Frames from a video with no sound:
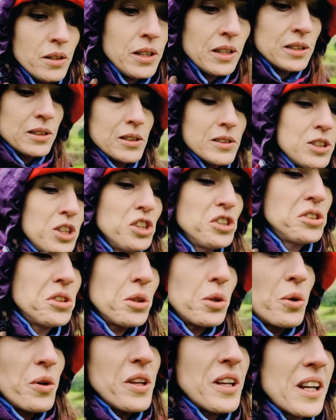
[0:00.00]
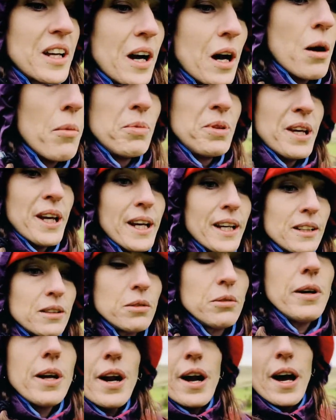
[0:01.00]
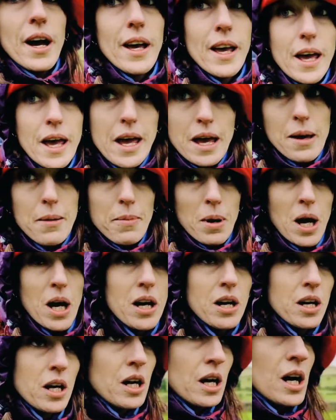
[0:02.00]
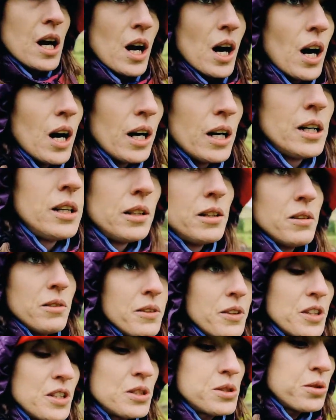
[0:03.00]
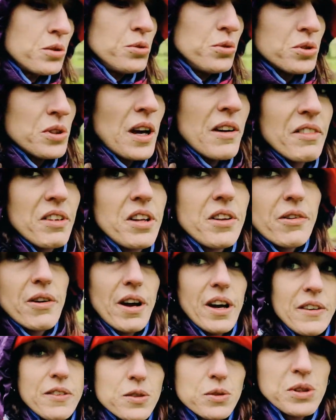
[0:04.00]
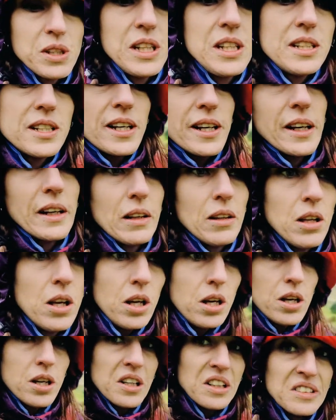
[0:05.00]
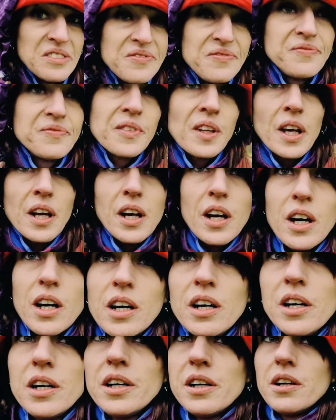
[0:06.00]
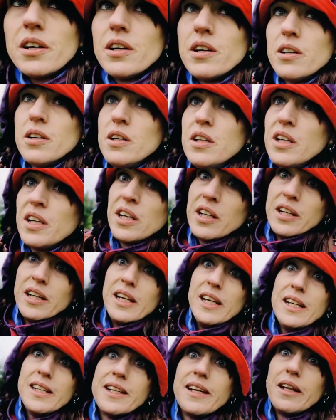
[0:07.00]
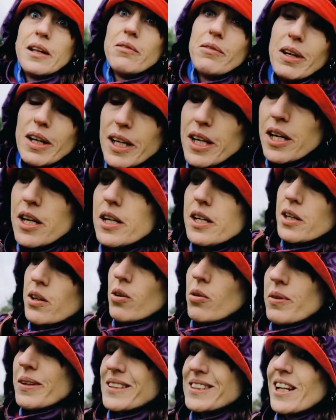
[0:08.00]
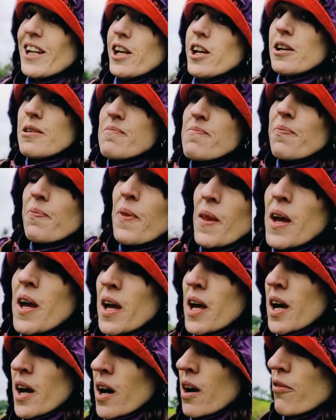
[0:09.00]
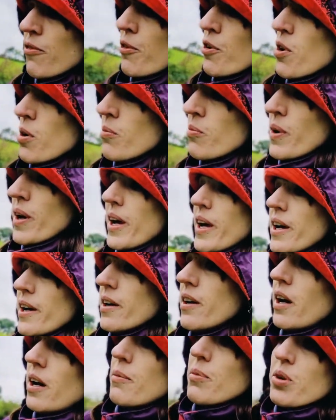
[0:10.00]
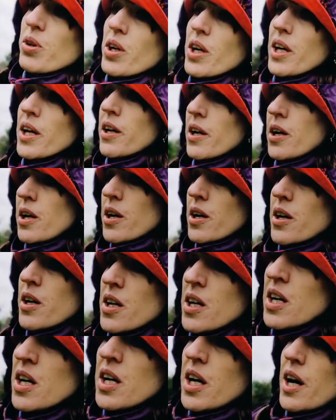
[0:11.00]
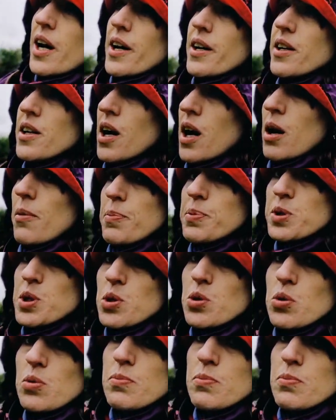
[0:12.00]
it's just a quick update where I am uh, very soon I will arrive to Edale uh, in Edale Valley obviously from where I'm gonna hike up to